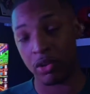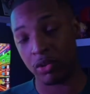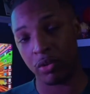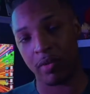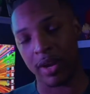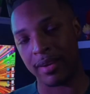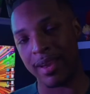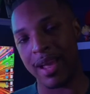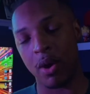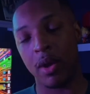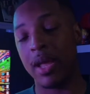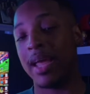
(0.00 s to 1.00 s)
it down to you right
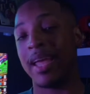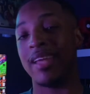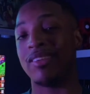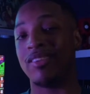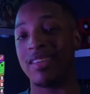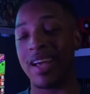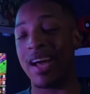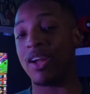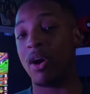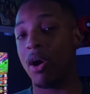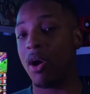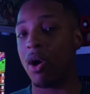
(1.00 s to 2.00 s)
now. It's
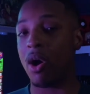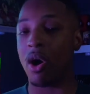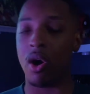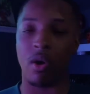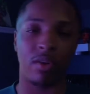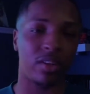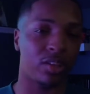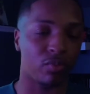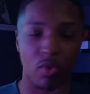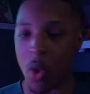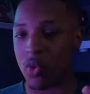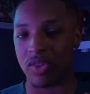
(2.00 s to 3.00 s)
not all
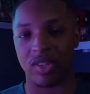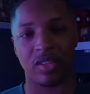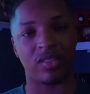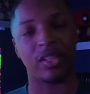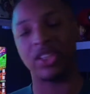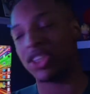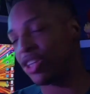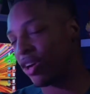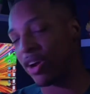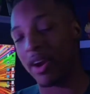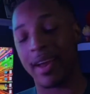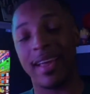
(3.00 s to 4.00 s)
roses and
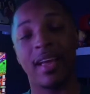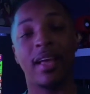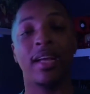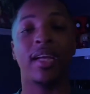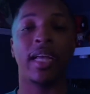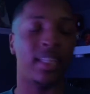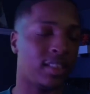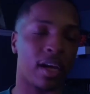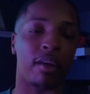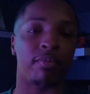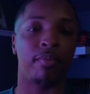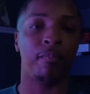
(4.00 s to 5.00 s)
sugar. It's
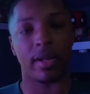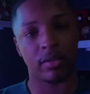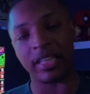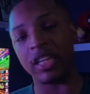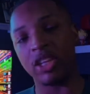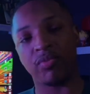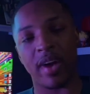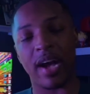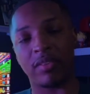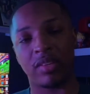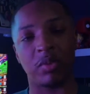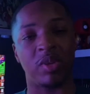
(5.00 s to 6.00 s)
tough. But take these
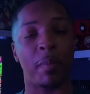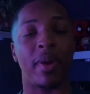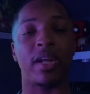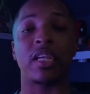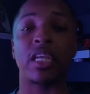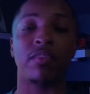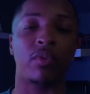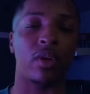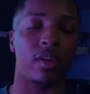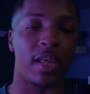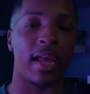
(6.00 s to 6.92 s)
5 tips I'm about to give you